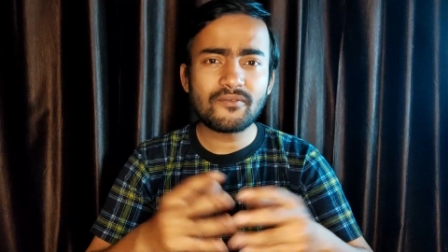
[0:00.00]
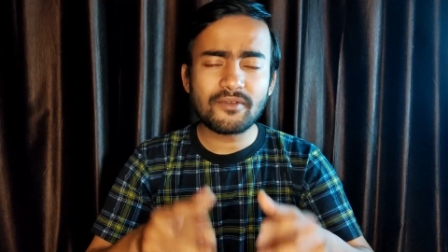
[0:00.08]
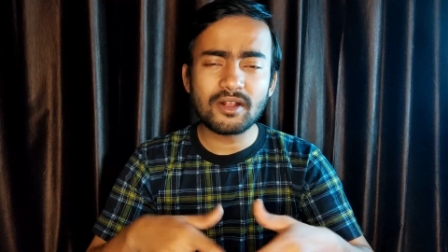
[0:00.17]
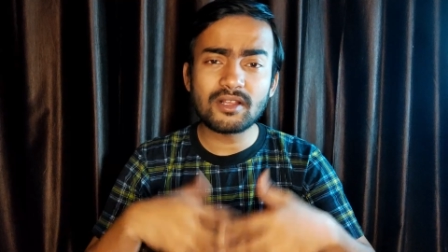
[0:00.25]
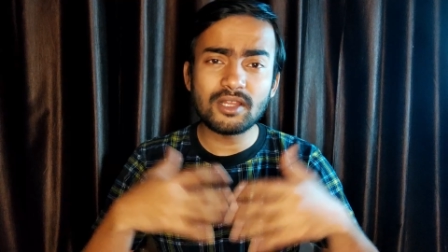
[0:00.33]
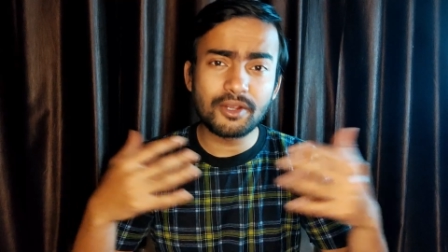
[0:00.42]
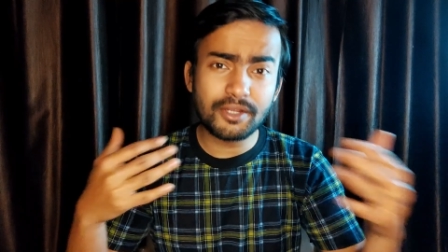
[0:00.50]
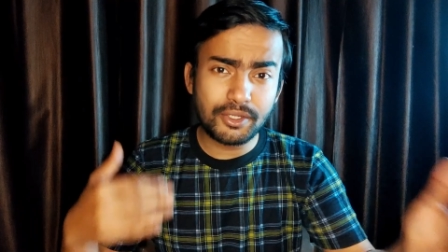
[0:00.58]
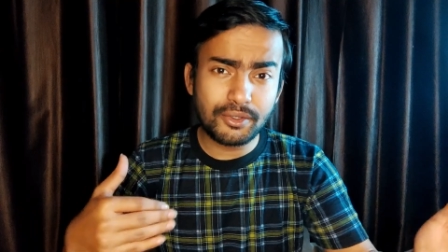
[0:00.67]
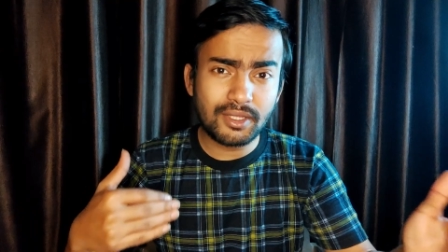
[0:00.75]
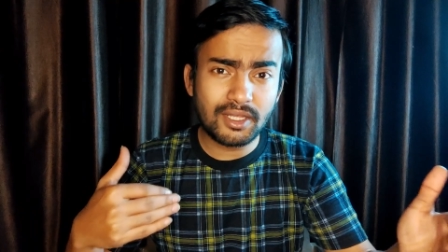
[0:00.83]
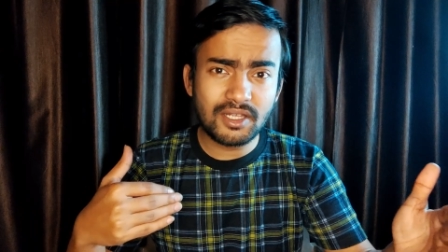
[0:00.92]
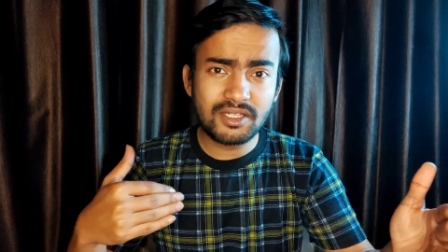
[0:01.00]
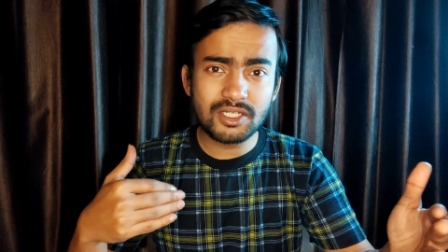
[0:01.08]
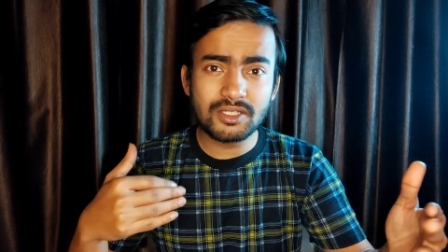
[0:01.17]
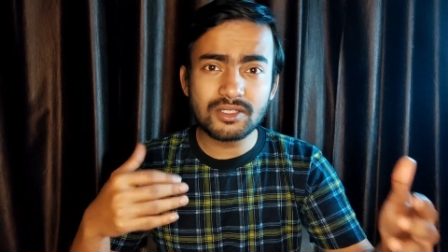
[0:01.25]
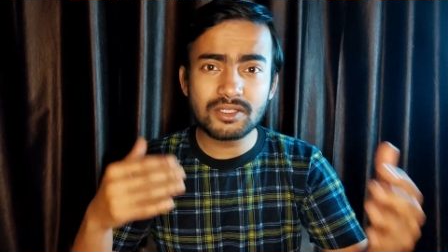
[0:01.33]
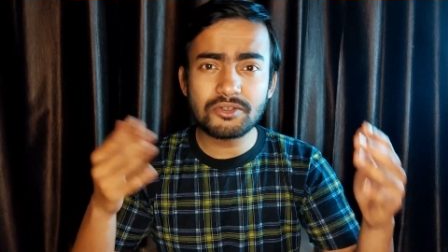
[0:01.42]
front longitudinal
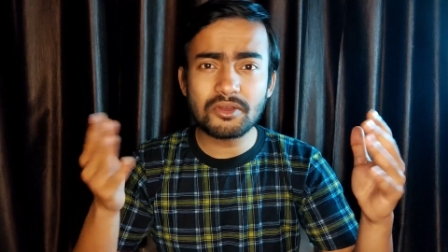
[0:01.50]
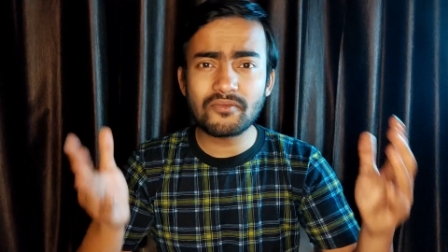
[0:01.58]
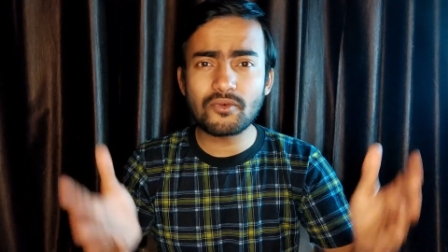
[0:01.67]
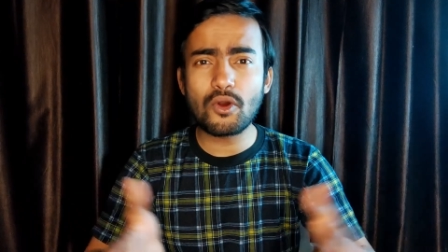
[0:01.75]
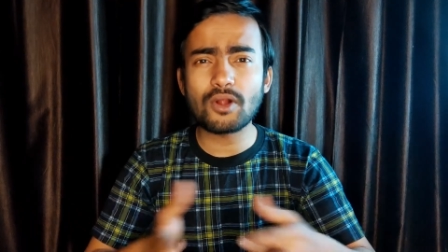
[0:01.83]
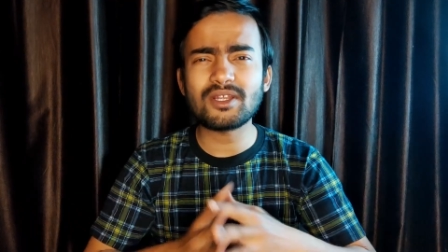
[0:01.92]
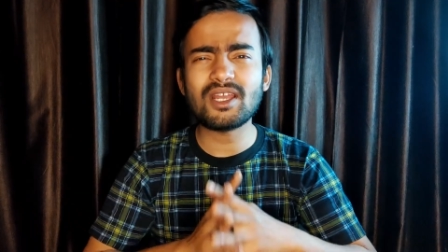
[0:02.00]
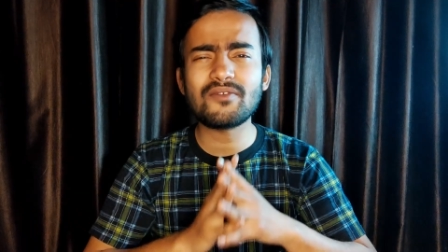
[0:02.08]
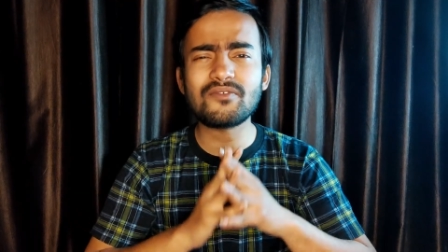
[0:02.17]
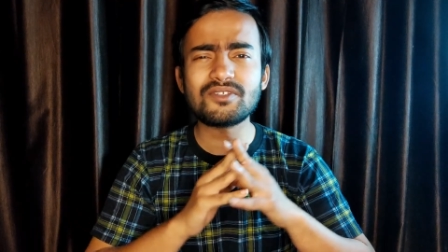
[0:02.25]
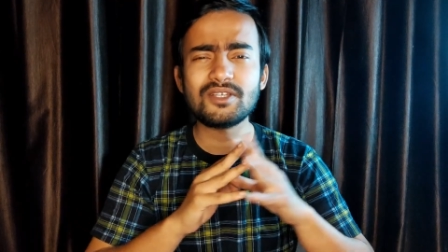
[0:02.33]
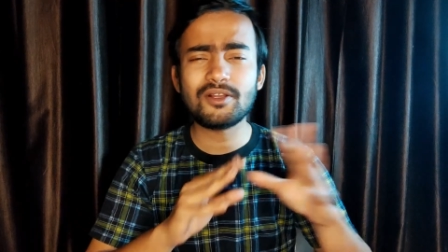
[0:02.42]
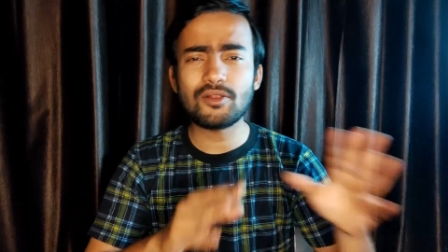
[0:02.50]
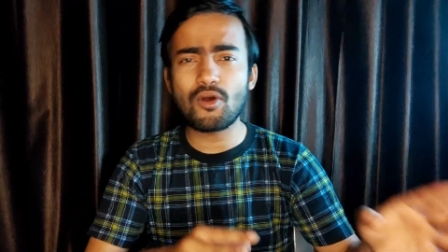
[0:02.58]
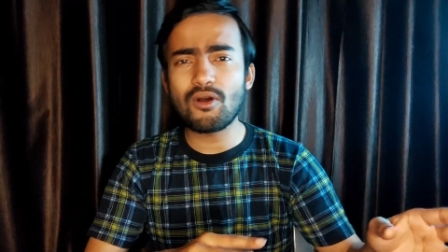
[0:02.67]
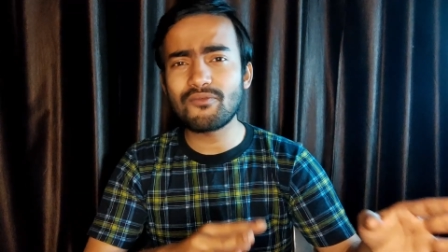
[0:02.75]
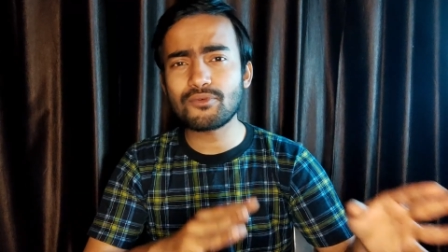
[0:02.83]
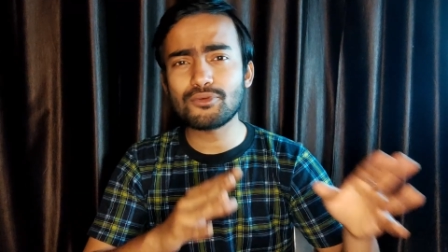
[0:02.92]
engines, you have got every single
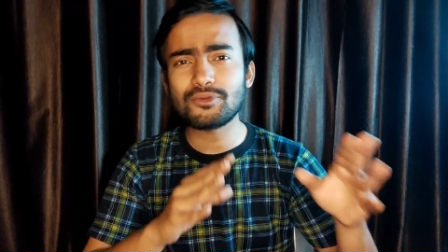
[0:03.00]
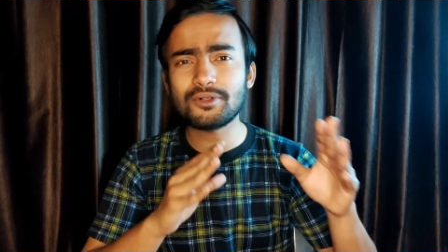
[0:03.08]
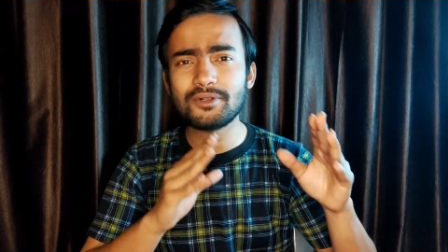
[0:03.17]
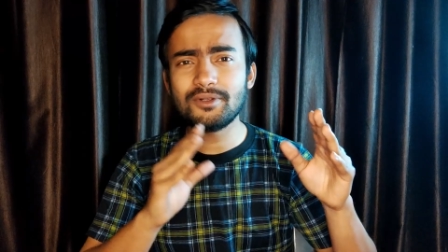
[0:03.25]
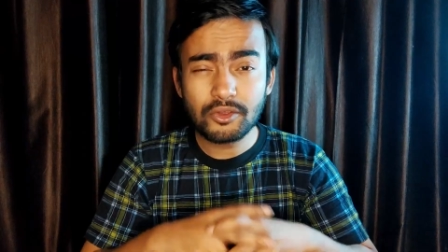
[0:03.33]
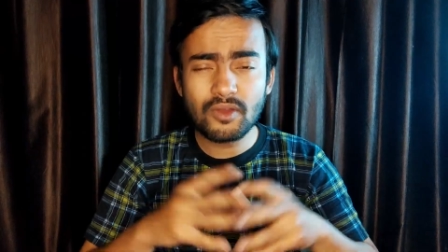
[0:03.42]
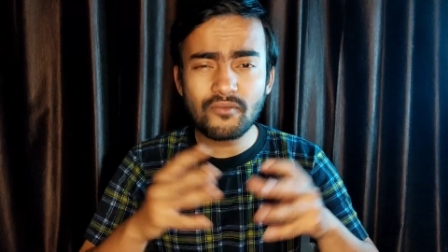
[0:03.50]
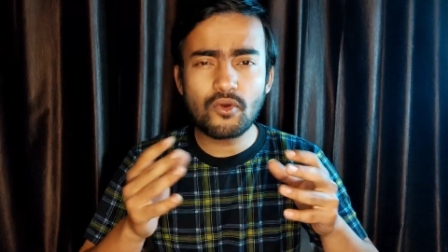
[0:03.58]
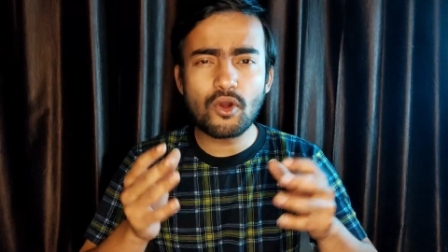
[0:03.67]
off-roader. You have